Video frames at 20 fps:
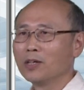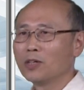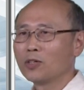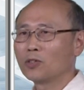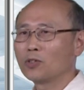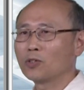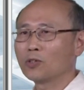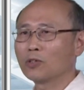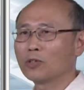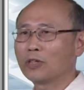
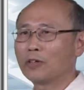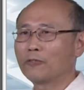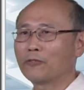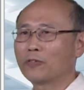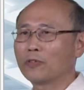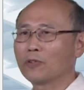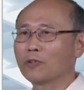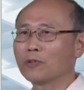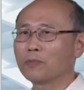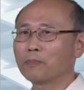So if
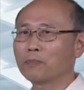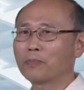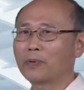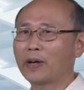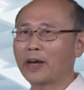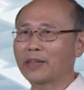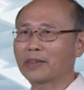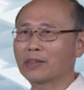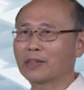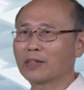you
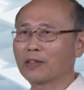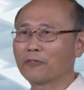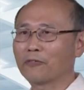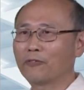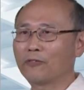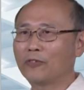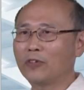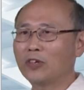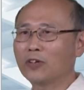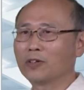plot the
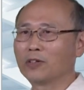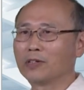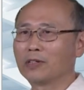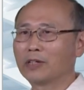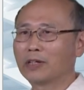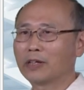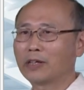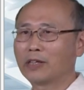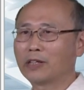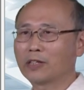field
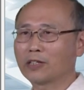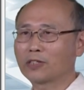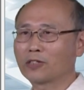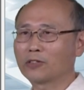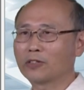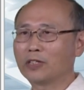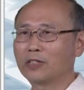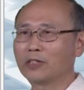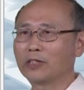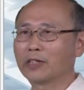in this
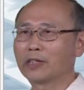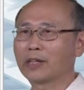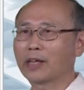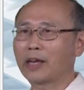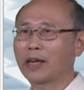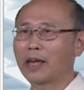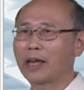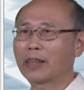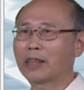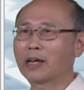region
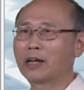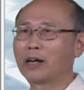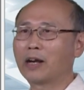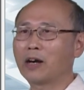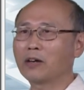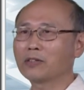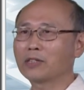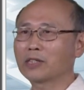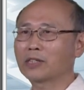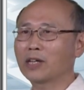and
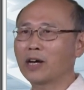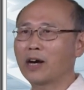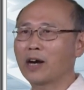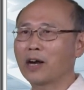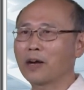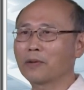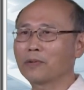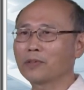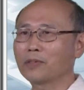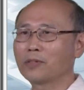allow the
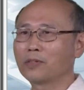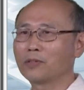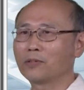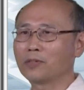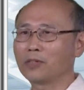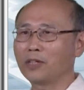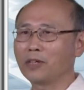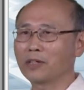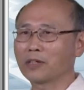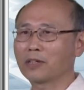time to
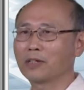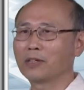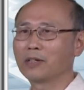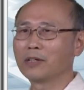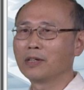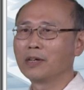tick,